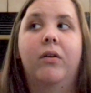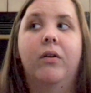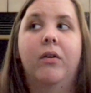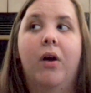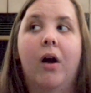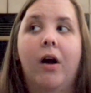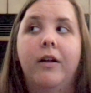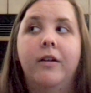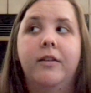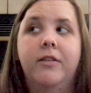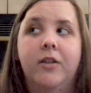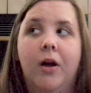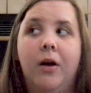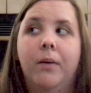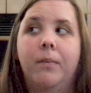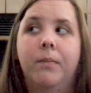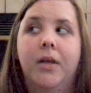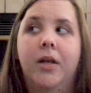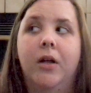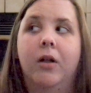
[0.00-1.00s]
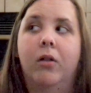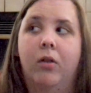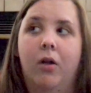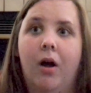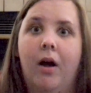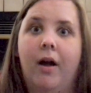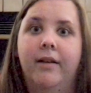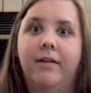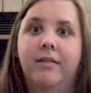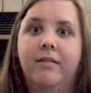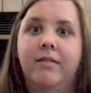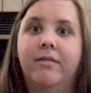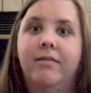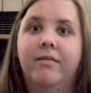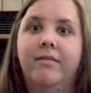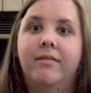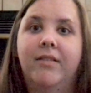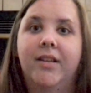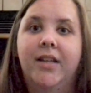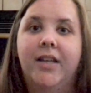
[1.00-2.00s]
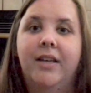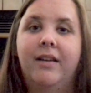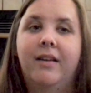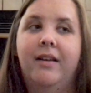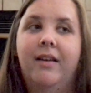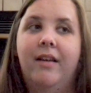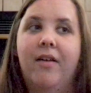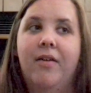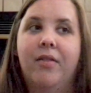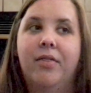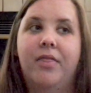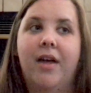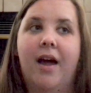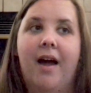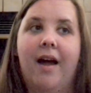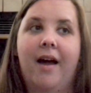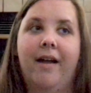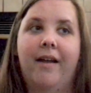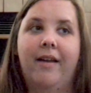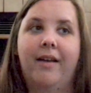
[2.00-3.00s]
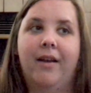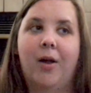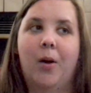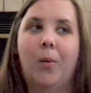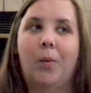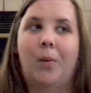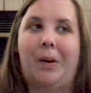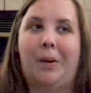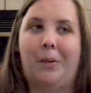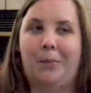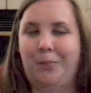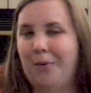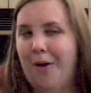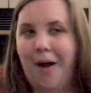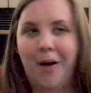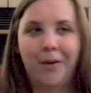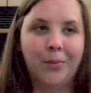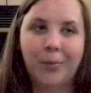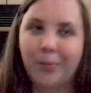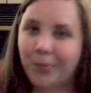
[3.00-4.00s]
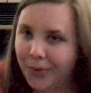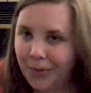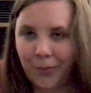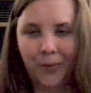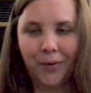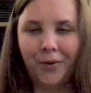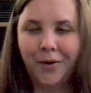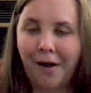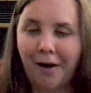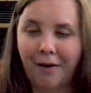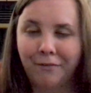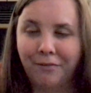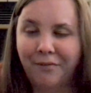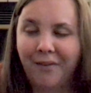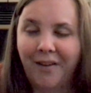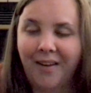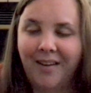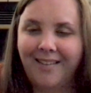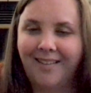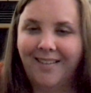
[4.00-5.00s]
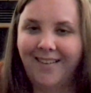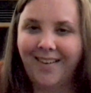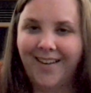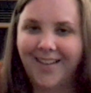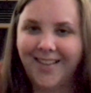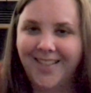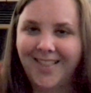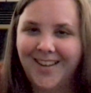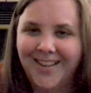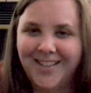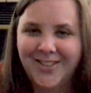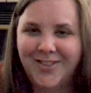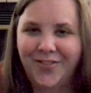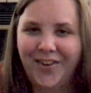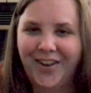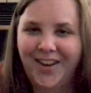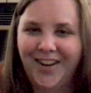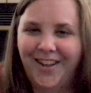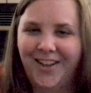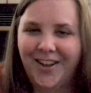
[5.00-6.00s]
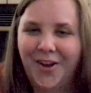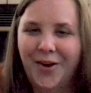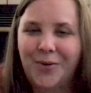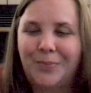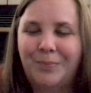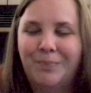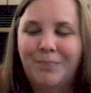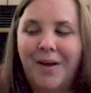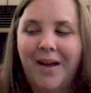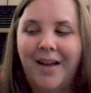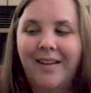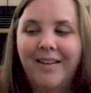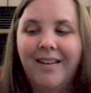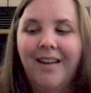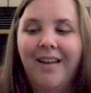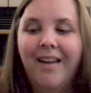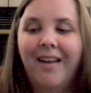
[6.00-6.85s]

God taught me a lot that probably would not fit in this video, but